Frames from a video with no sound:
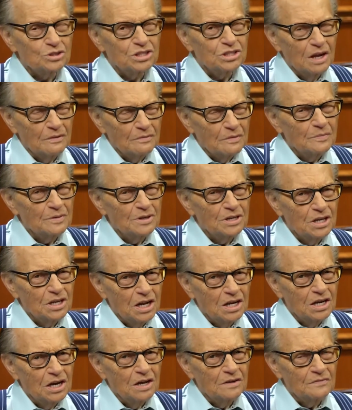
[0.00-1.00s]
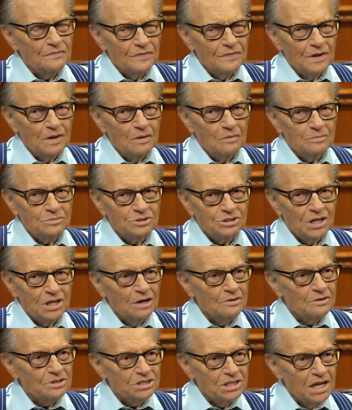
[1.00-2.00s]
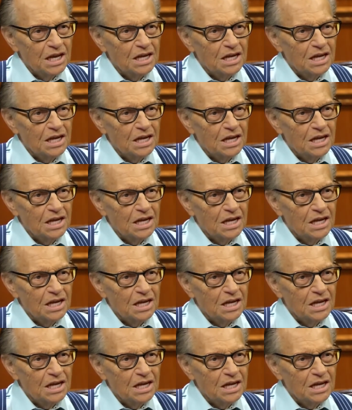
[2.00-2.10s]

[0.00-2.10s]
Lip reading: it's never been done on film. Cyrus